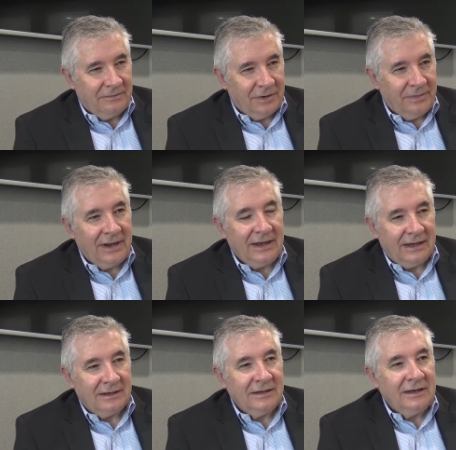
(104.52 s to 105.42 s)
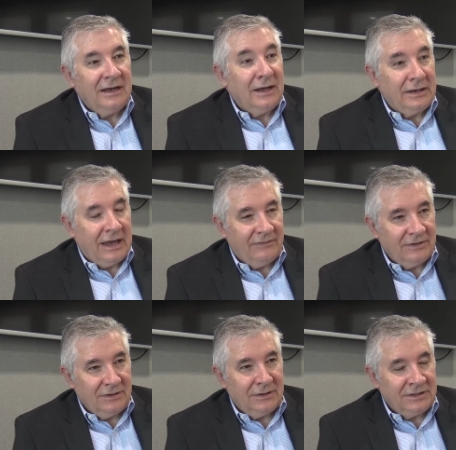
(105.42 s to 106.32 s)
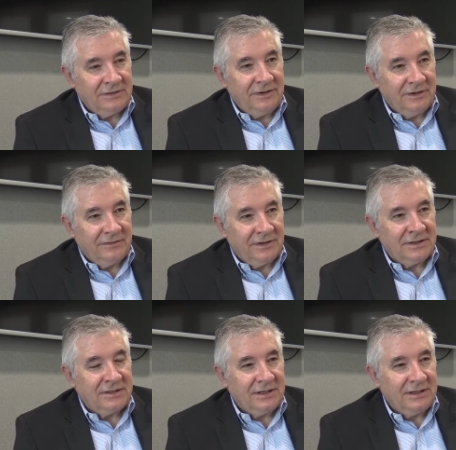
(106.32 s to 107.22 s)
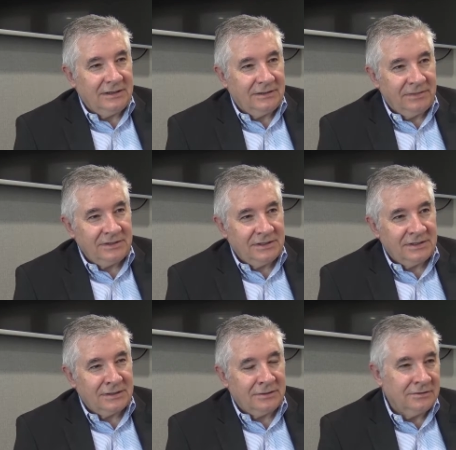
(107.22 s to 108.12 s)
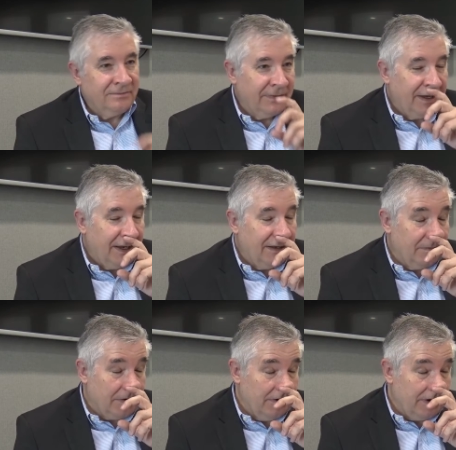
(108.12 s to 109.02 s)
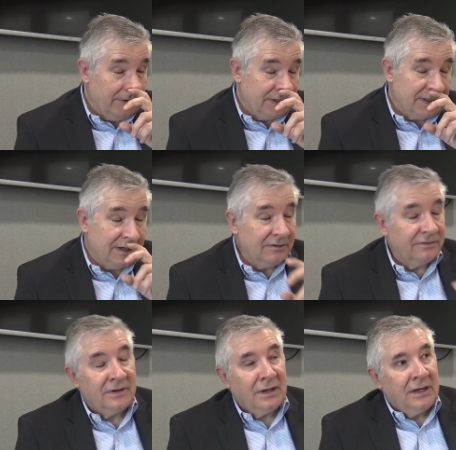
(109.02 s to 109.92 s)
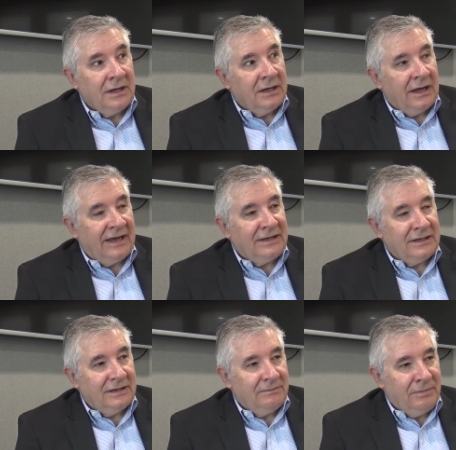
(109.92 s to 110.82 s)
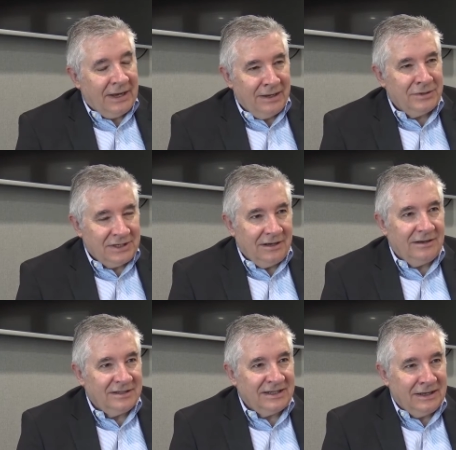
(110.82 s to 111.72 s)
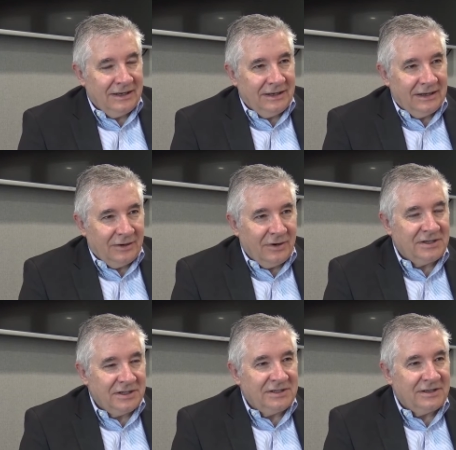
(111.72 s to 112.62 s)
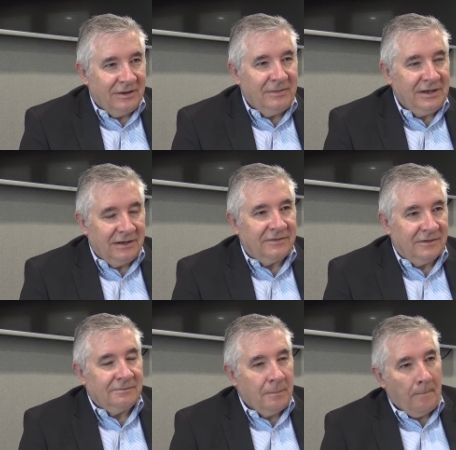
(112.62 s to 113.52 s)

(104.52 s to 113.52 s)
prepare, have a knowledge of the university, the business school, the programme itself, and be able to ask questions that are meaningful.